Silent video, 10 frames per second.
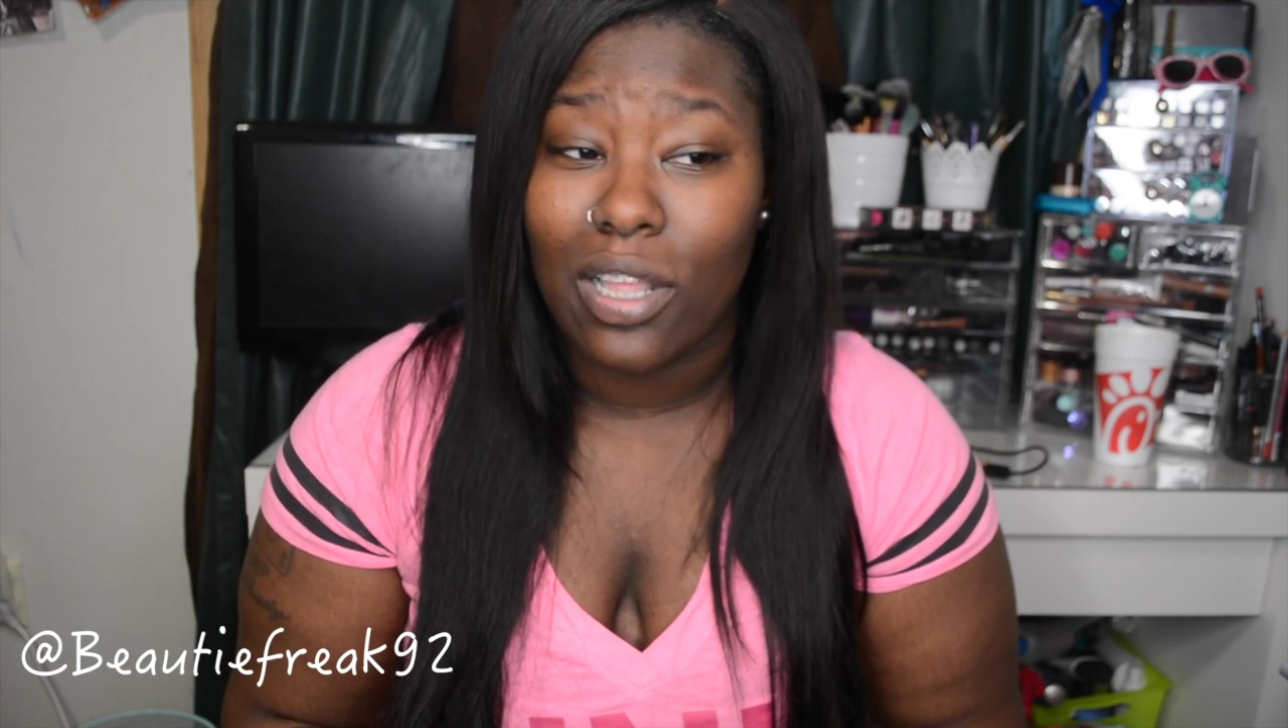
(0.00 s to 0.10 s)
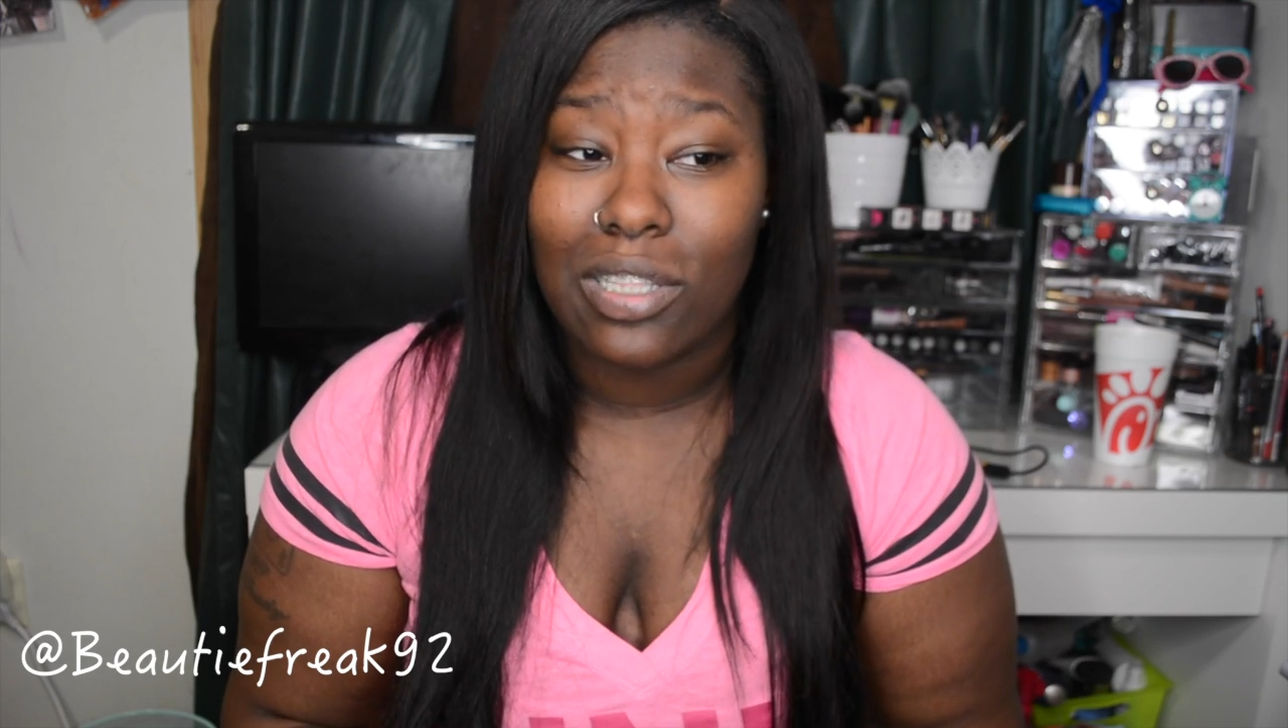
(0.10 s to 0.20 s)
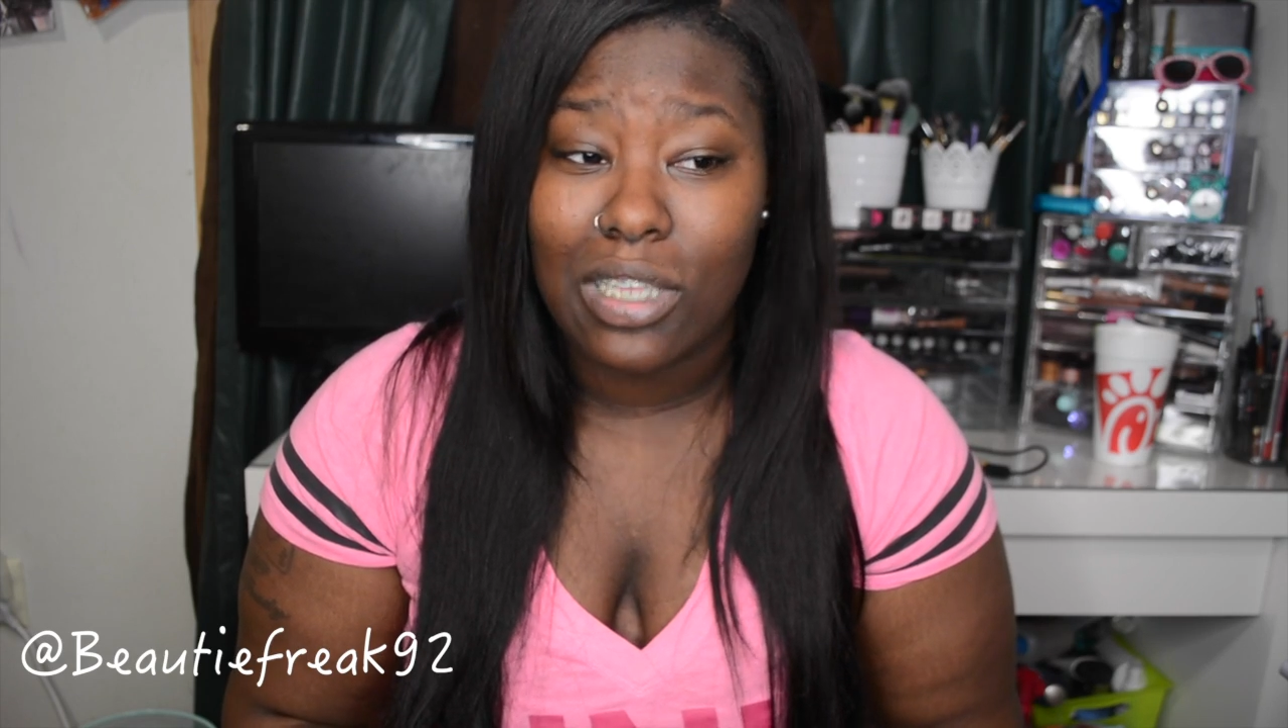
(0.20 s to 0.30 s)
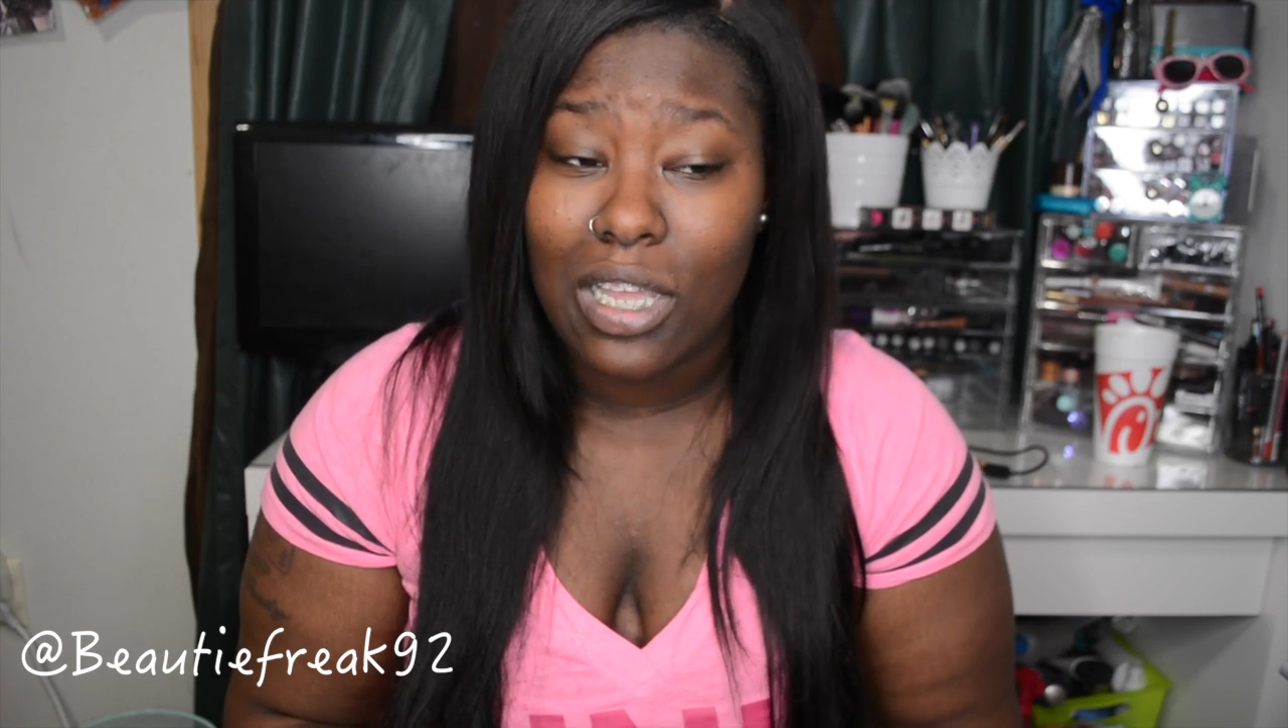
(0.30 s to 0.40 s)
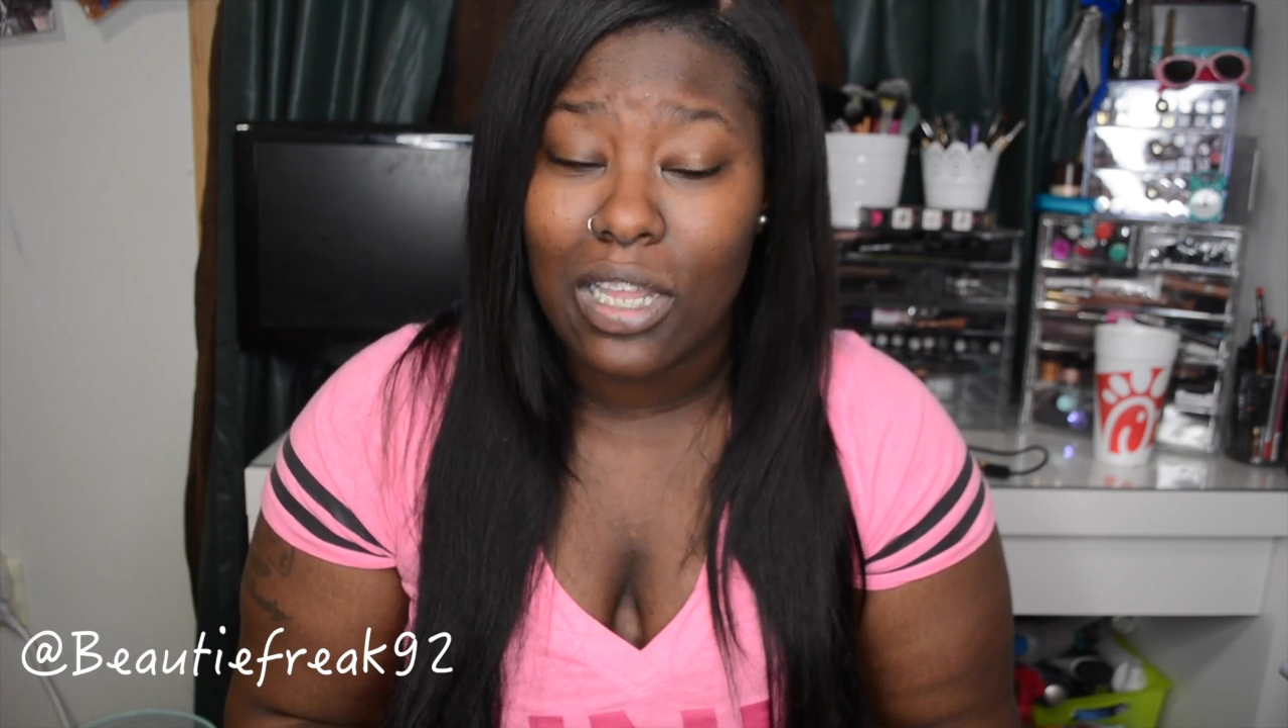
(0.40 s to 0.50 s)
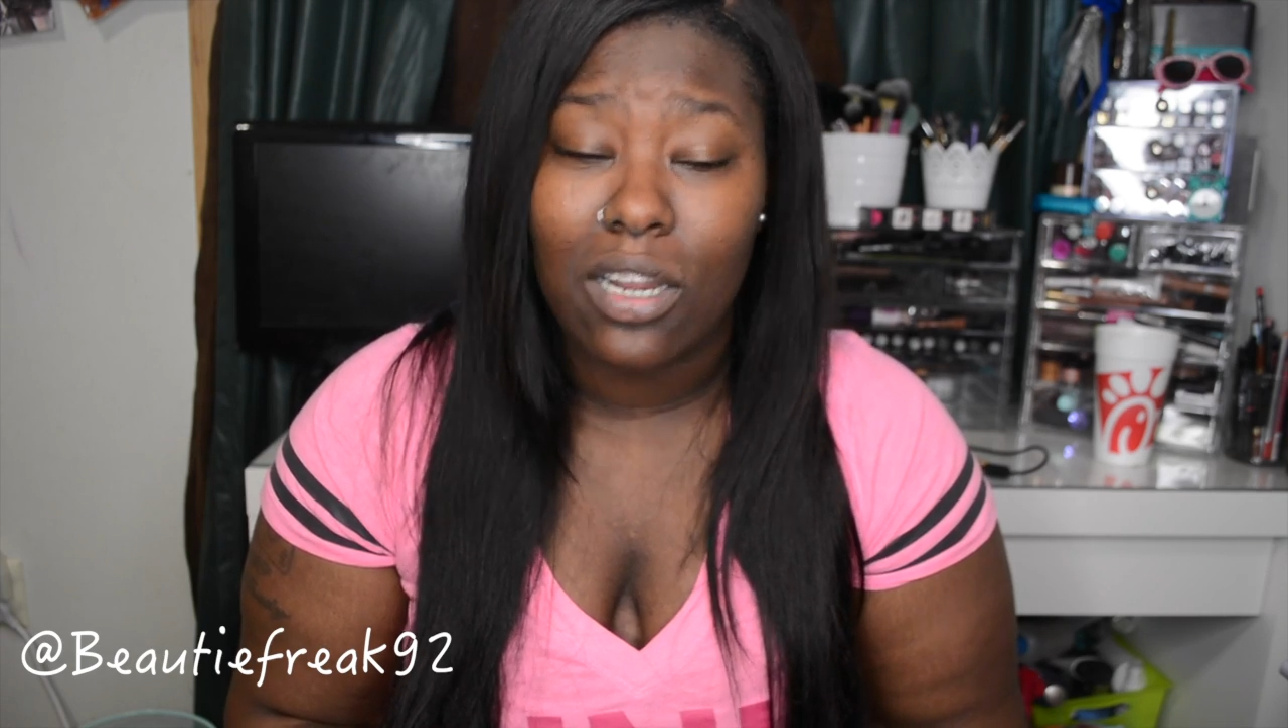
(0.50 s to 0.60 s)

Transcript: that 10